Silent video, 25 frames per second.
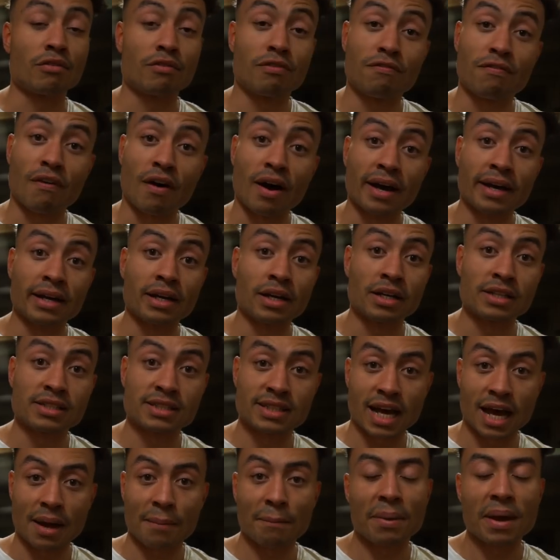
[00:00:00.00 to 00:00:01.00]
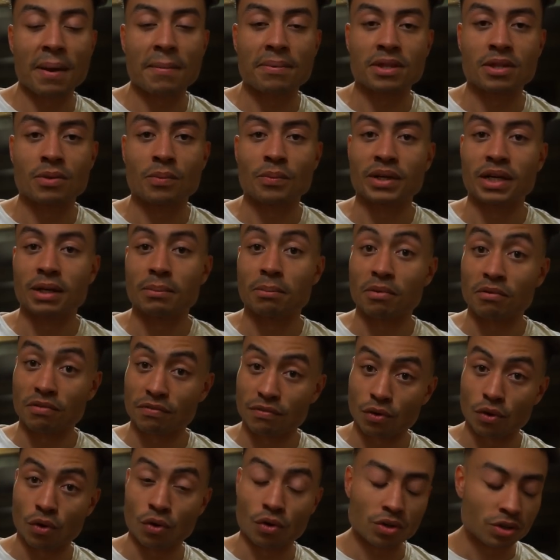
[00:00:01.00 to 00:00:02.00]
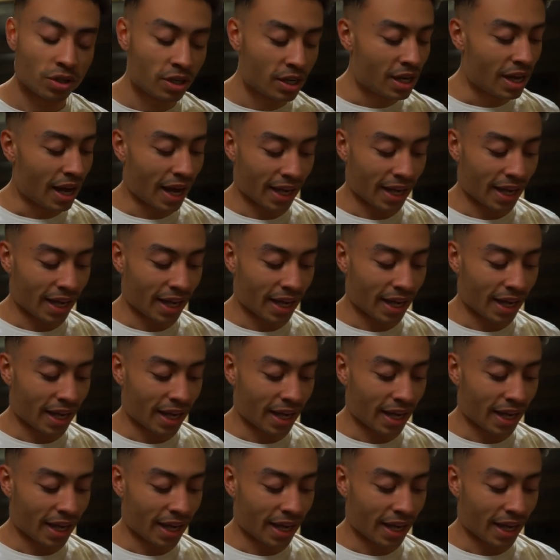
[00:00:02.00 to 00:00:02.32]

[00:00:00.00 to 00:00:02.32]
finer sandpaper than we did before